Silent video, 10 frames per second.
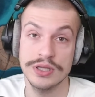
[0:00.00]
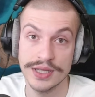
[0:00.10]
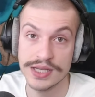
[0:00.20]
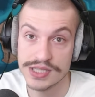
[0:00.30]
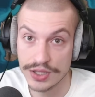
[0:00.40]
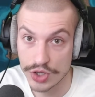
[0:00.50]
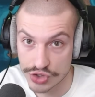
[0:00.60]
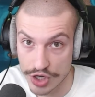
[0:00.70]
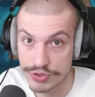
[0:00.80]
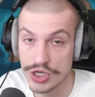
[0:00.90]
The link is in the
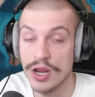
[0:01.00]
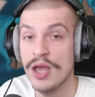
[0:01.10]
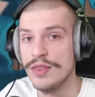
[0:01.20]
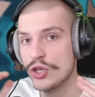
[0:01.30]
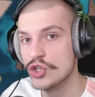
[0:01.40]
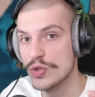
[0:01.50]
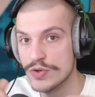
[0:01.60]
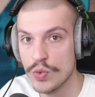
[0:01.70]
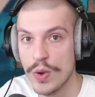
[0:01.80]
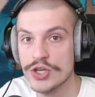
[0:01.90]
description. Thank you so
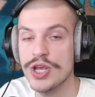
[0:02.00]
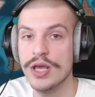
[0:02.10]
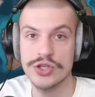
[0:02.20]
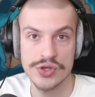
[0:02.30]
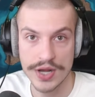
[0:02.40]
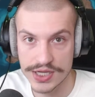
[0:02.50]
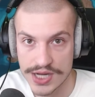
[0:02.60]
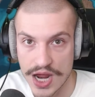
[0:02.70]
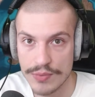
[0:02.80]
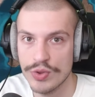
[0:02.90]
much for watching, and I'll see you next
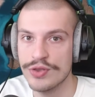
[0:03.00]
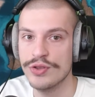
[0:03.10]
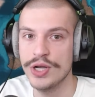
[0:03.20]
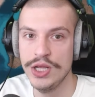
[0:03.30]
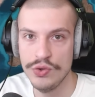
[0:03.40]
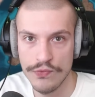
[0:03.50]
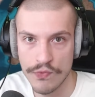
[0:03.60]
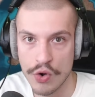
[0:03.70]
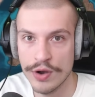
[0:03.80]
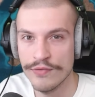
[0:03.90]
time with another
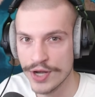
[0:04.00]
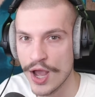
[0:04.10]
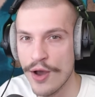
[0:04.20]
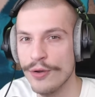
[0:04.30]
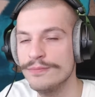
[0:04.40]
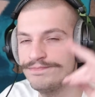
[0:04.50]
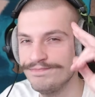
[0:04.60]
EU4 video.